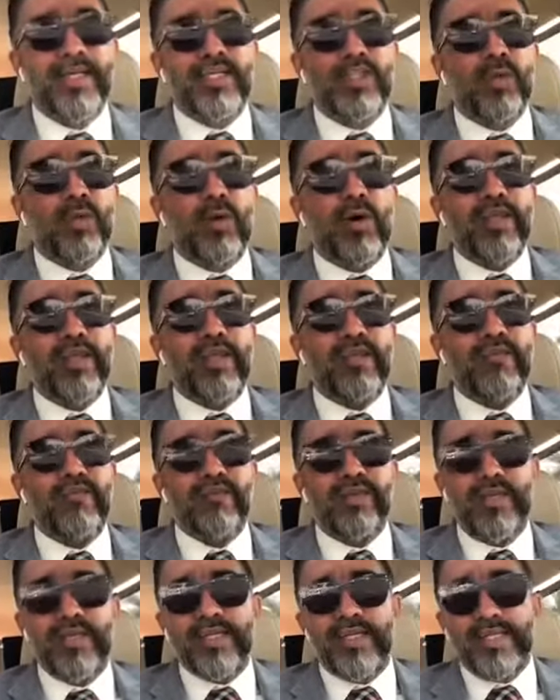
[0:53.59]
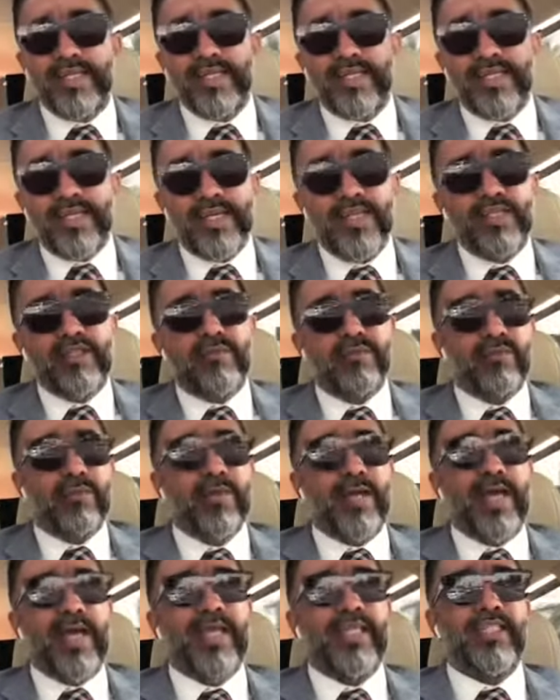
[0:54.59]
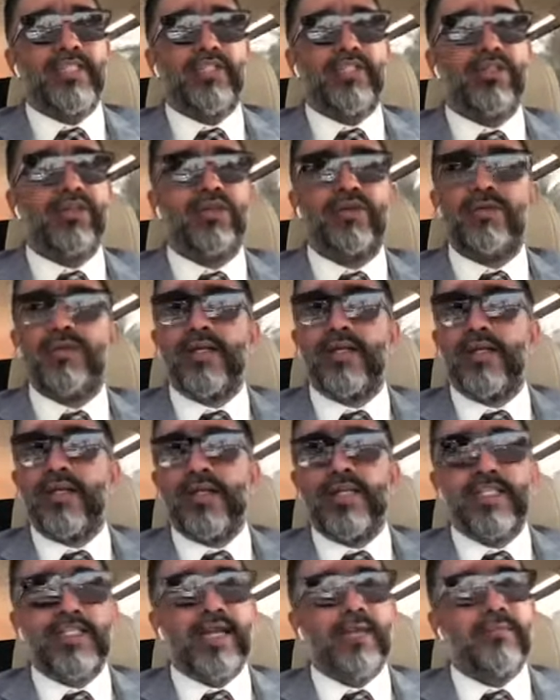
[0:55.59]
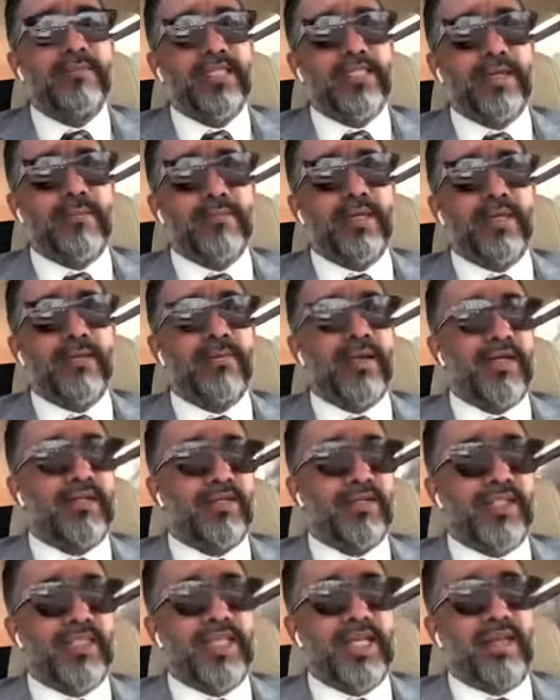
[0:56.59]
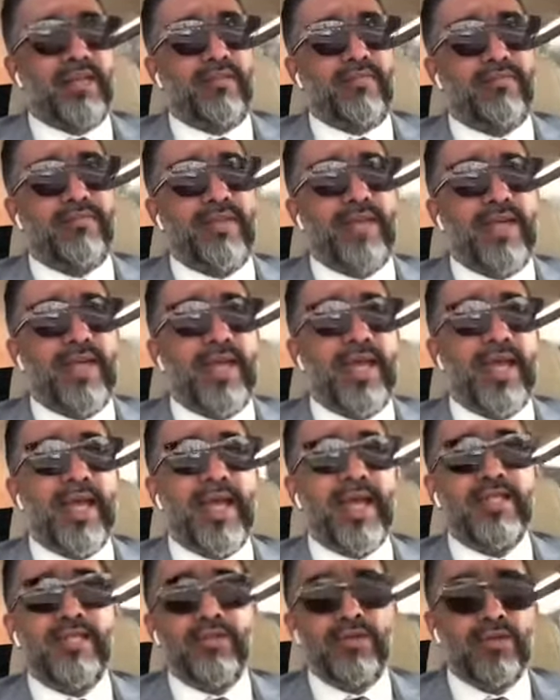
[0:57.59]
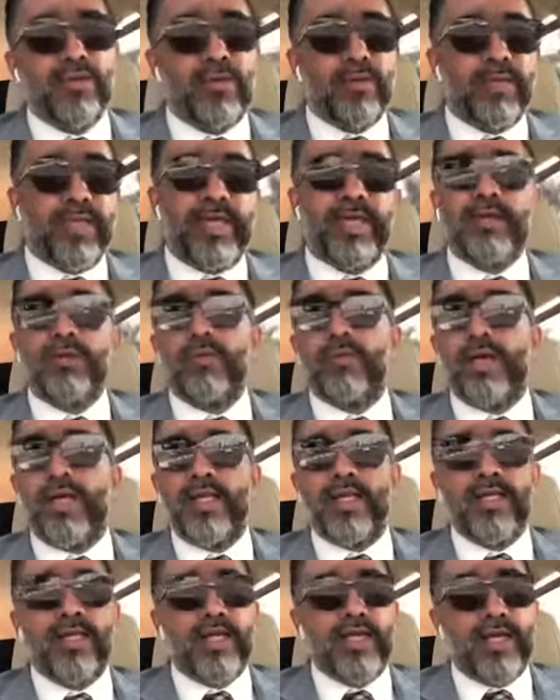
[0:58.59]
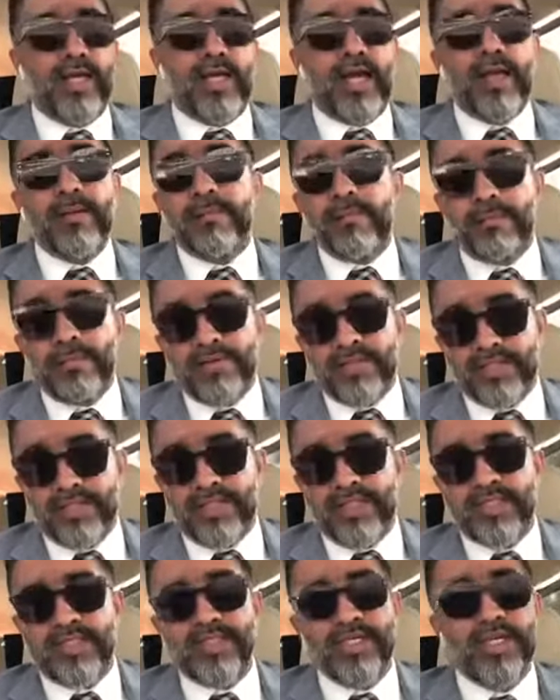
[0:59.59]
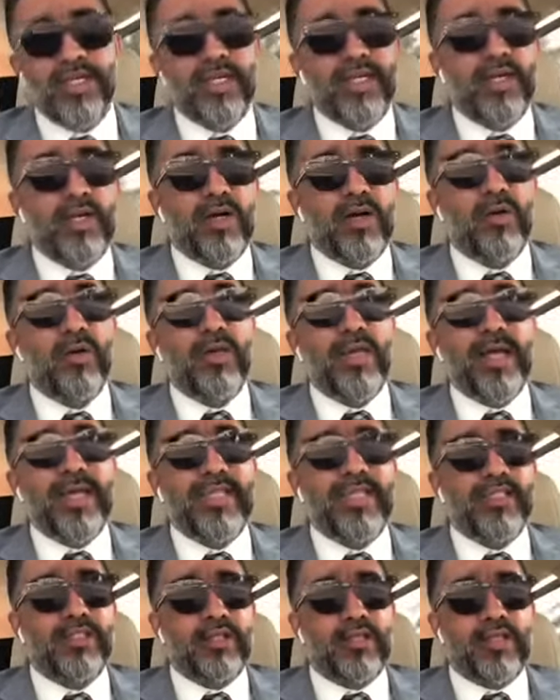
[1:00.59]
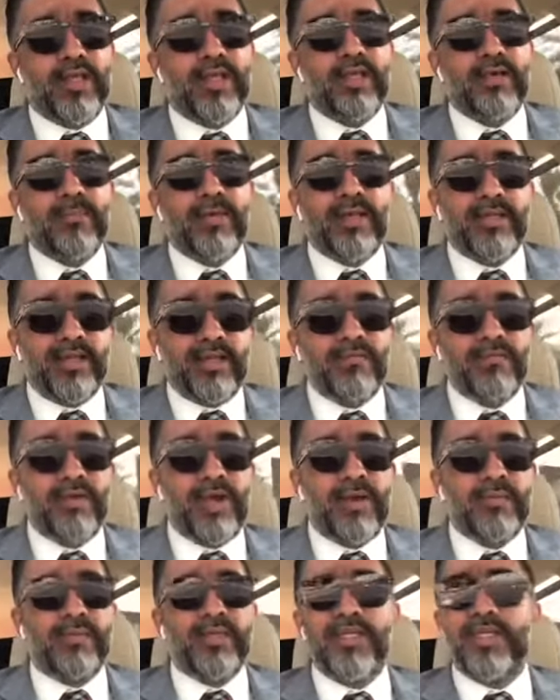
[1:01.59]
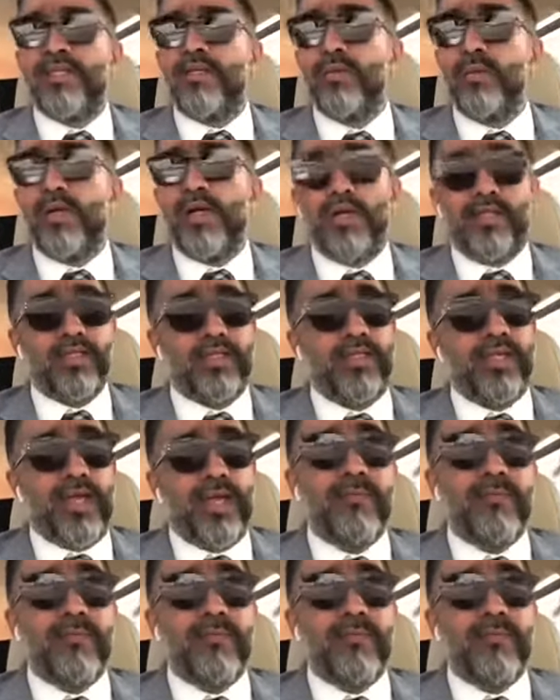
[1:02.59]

So what if the interviewer asked you, tell me something about yourself, and you go like, well, I'm a person who likes to think about the environment and the world.